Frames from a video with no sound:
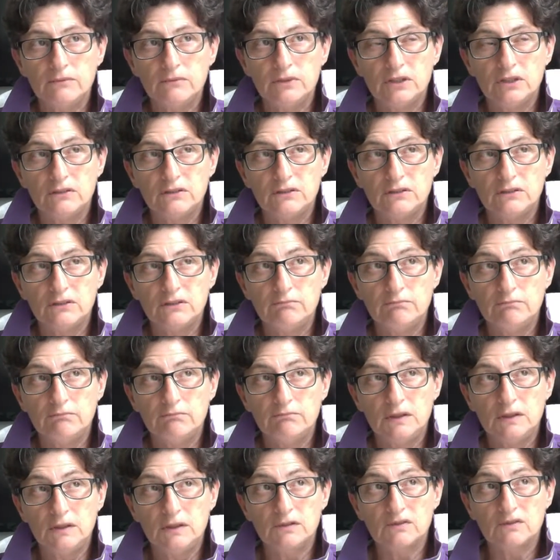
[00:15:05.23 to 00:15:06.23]
The
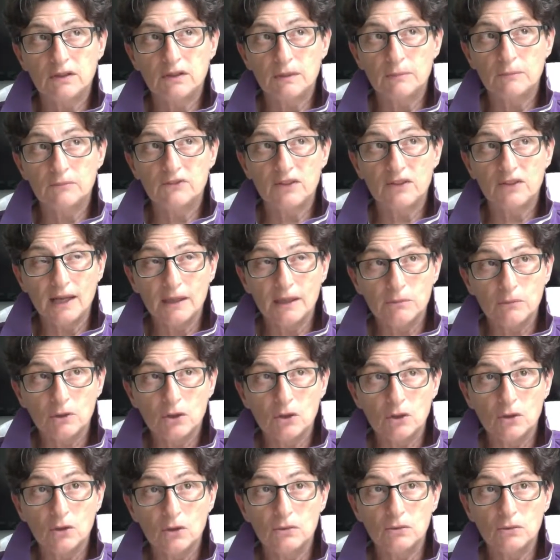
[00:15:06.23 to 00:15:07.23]
some time
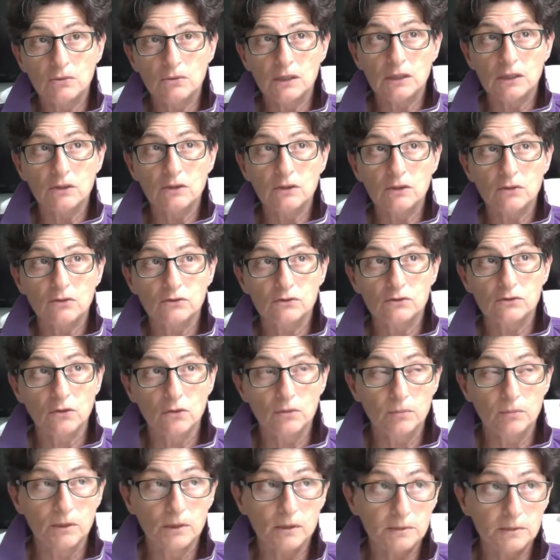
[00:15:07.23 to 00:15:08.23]
ago in
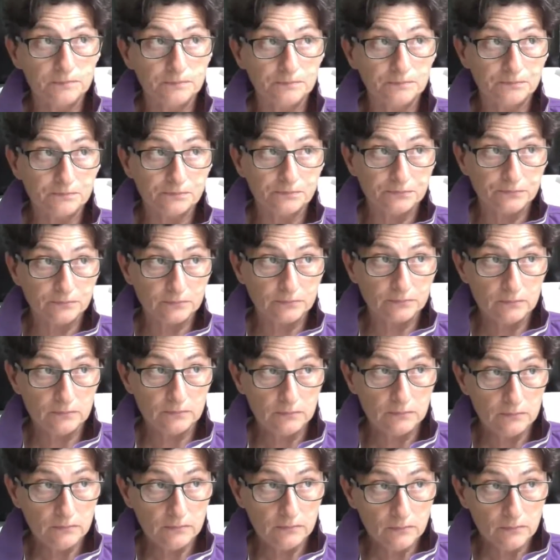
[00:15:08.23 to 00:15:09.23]
October,
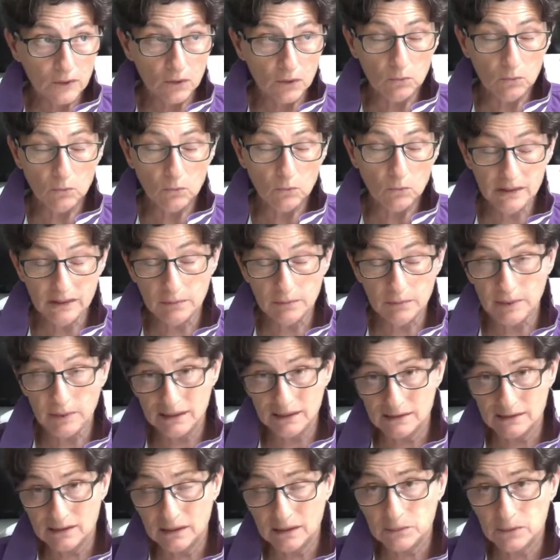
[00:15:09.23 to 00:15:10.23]
when the
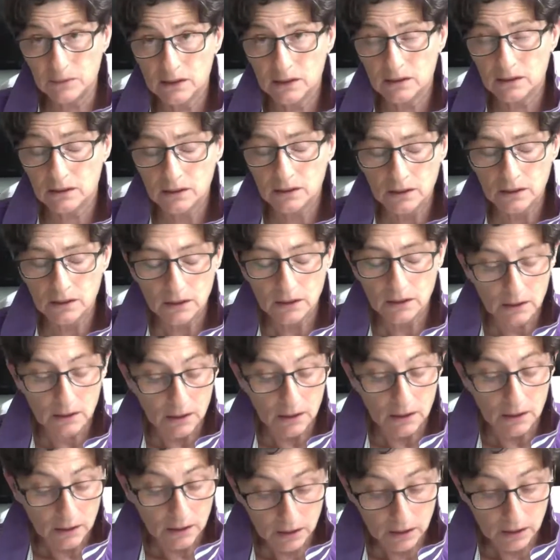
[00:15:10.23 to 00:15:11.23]
pandemic,
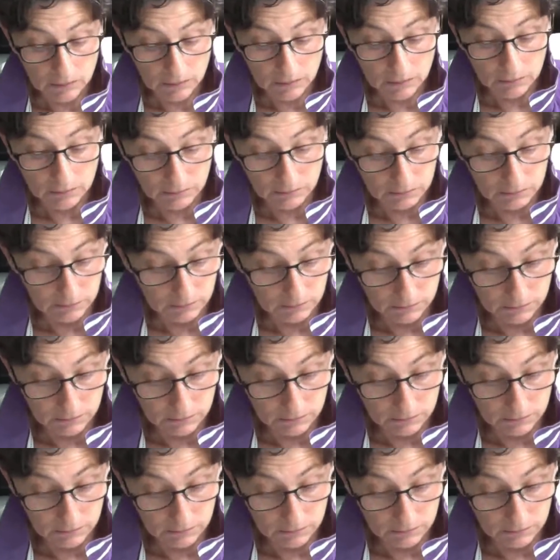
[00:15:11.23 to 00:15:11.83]
it